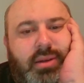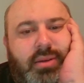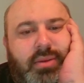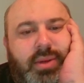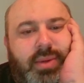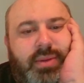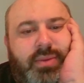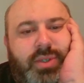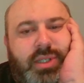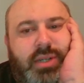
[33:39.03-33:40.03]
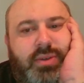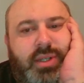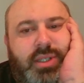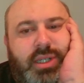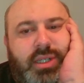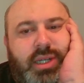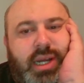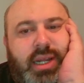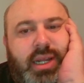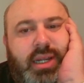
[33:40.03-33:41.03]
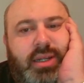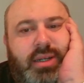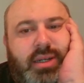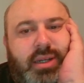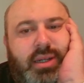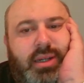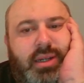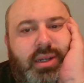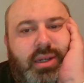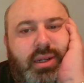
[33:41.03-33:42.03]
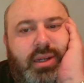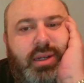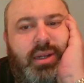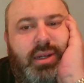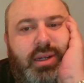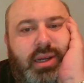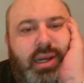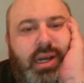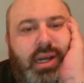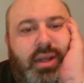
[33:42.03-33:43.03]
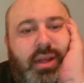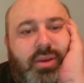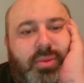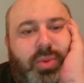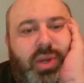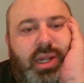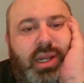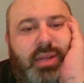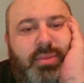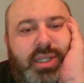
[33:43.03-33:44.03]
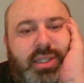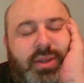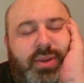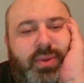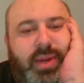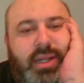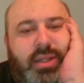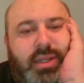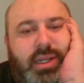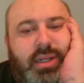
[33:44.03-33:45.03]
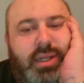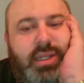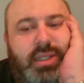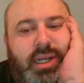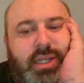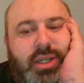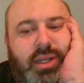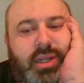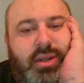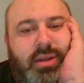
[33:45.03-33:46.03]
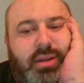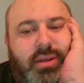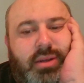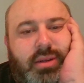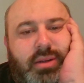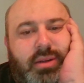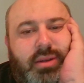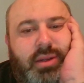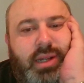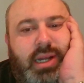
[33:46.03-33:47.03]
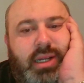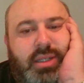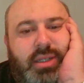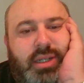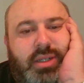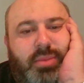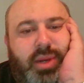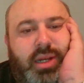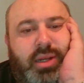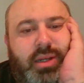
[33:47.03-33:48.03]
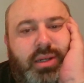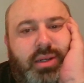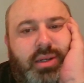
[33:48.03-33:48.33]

We went for centralization. Yeah, here I completely missed the threat. That's actually, yeah, that's a blunder.